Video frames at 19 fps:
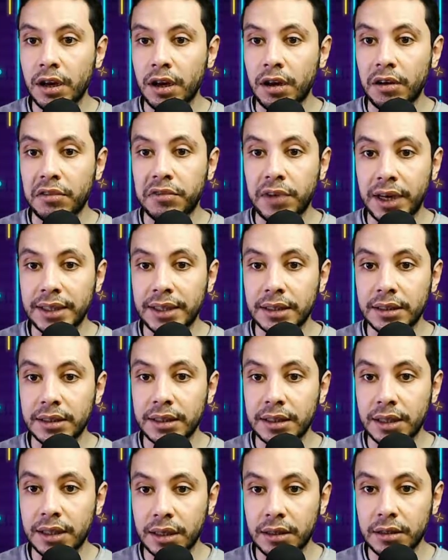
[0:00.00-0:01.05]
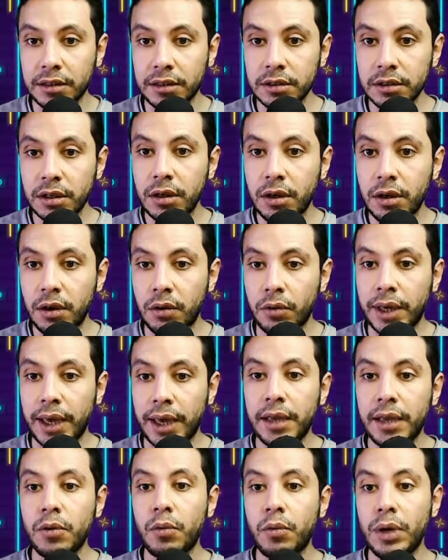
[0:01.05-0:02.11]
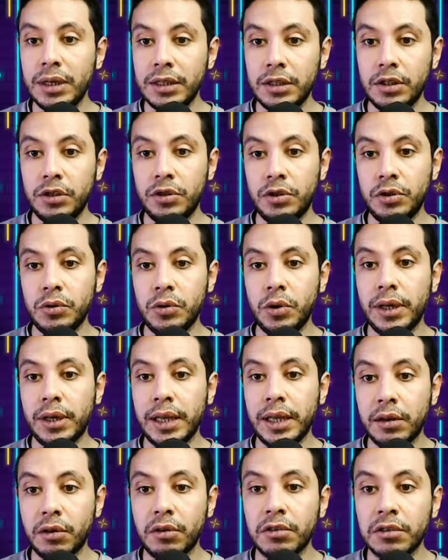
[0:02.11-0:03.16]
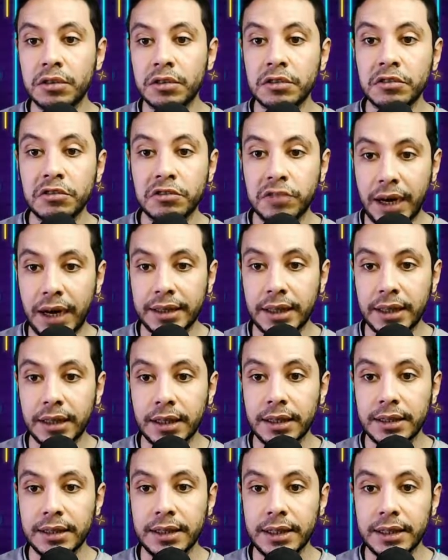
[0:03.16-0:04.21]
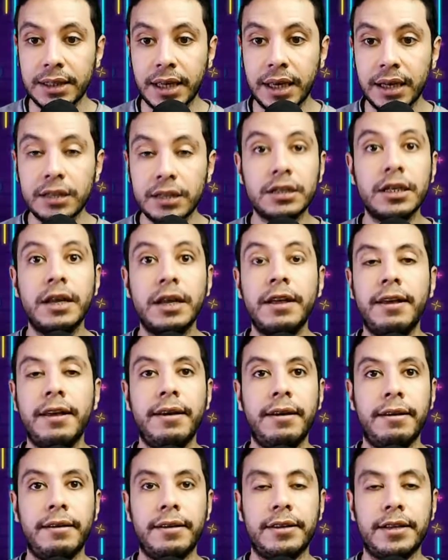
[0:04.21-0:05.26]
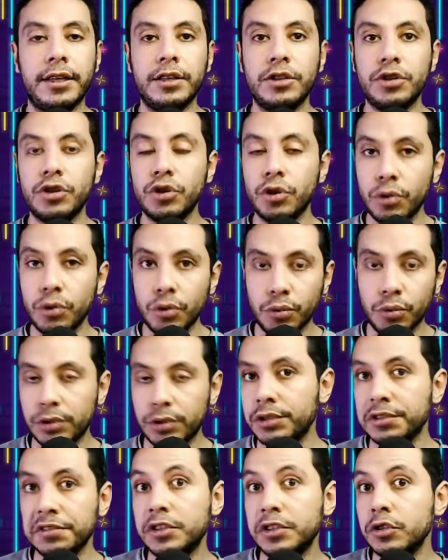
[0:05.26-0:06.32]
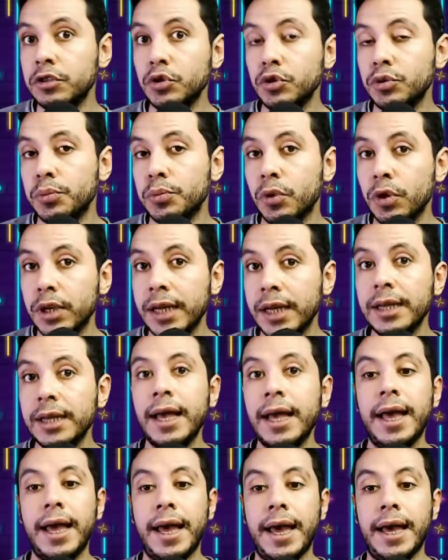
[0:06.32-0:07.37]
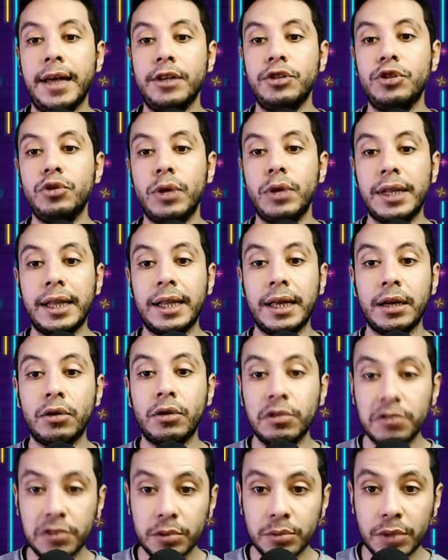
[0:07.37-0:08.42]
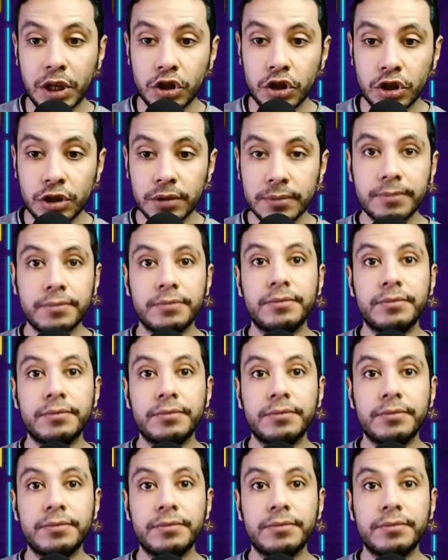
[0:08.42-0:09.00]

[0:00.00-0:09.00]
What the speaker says: final details. Okay, once you click on final details, Then you will review your booking and you will click confirmation,